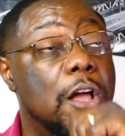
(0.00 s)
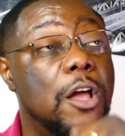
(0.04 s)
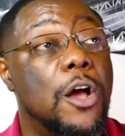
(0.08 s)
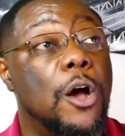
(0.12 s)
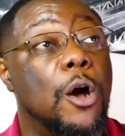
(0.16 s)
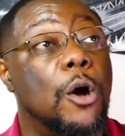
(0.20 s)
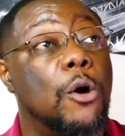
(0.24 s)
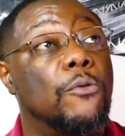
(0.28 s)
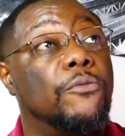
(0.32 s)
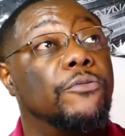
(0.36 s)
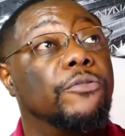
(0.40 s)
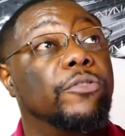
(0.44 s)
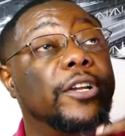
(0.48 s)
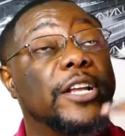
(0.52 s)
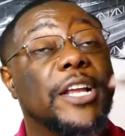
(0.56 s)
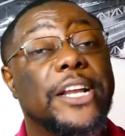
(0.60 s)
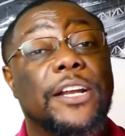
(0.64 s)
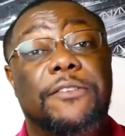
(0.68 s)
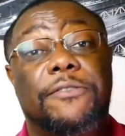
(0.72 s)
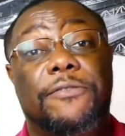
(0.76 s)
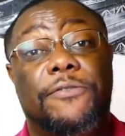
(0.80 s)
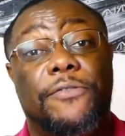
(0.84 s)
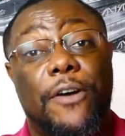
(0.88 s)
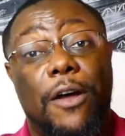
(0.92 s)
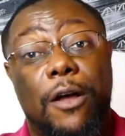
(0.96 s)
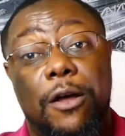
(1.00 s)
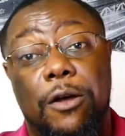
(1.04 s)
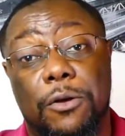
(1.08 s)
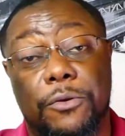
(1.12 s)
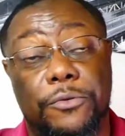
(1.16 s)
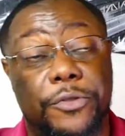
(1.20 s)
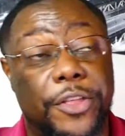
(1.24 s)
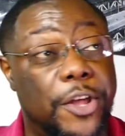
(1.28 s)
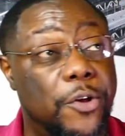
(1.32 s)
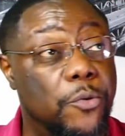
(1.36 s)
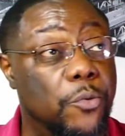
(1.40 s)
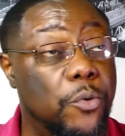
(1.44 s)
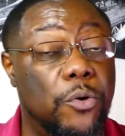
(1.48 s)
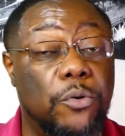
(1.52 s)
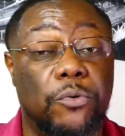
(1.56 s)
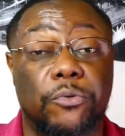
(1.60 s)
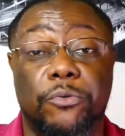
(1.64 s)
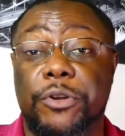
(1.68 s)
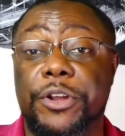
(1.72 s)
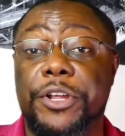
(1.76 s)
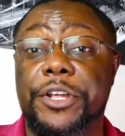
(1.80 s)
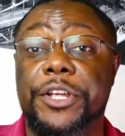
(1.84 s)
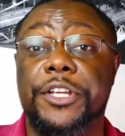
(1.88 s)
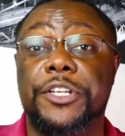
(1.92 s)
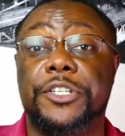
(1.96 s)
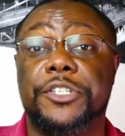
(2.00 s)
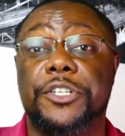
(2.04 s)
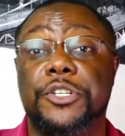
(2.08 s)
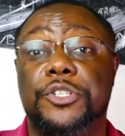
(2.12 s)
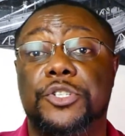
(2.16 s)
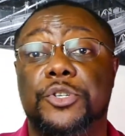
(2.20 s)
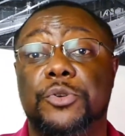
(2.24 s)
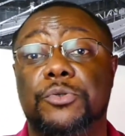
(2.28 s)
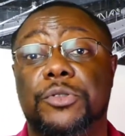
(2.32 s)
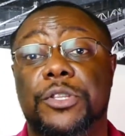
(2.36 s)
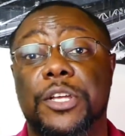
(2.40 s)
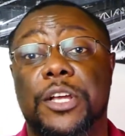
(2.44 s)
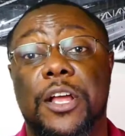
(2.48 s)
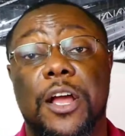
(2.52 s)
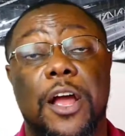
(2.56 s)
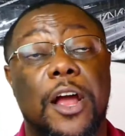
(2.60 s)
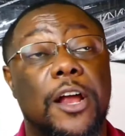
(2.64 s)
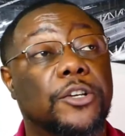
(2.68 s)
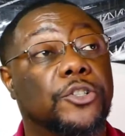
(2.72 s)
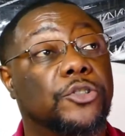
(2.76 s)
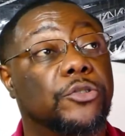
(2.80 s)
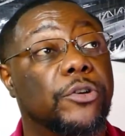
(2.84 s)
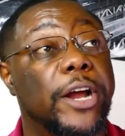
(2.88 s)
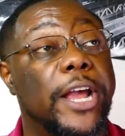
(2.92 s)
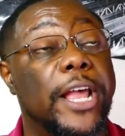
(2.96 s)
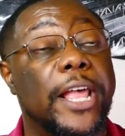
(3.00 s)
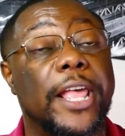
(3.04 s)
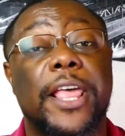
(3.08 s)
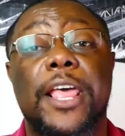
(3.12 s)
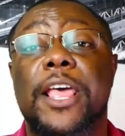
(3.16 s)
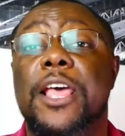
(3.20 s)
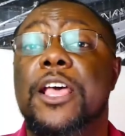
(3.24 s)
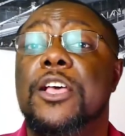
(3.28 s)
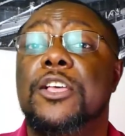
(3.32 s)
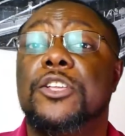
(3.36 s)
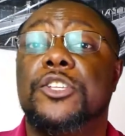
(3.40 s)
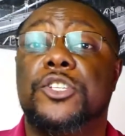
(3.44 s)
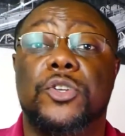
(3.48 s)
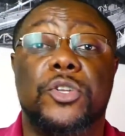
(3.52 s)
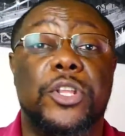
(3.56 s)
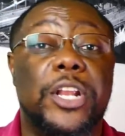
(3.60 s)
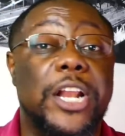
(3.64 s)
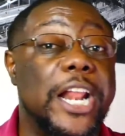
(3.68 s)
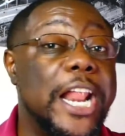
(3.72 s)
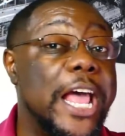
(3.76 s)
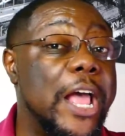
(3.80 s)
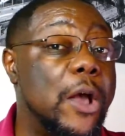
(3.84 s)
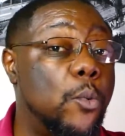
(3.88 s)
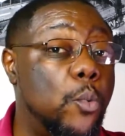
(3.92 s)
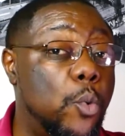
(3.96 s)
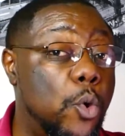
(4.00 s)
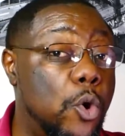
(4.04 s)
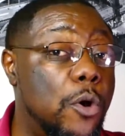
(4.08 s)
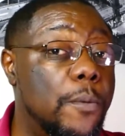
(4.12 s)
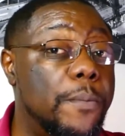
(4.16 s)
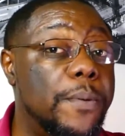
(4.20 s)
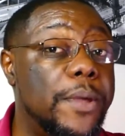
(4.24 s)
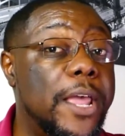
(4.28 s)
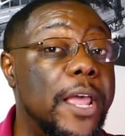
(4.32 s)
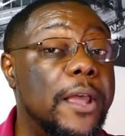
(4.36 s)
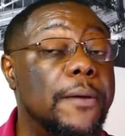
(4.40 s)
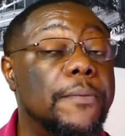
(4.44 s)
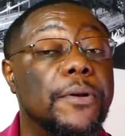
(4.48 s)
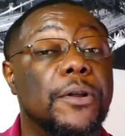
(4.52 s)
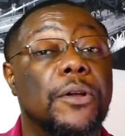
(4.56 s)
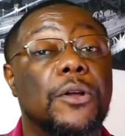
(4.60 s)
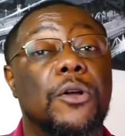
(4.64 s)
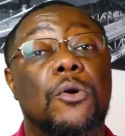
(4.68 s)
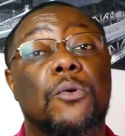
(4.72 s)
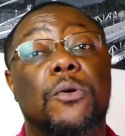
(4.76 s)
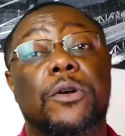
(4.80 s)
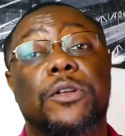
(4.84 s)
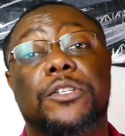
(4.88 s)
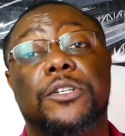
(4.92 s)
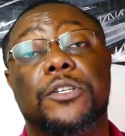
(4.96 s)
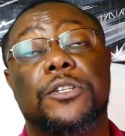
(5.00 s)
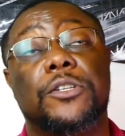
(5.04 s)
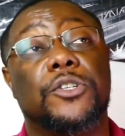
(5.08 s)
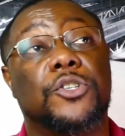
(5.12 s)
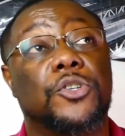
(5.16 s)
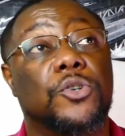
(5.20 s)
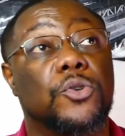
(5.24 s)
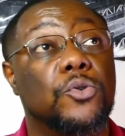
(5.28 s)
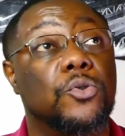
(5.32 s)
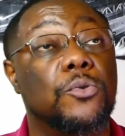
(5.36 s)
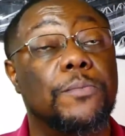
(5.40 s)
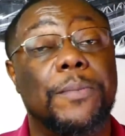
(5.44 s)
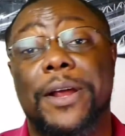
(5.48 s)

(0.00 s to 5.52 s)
Hopefully in the fall, they will reinstitute the contract so that I will be able to go into the school.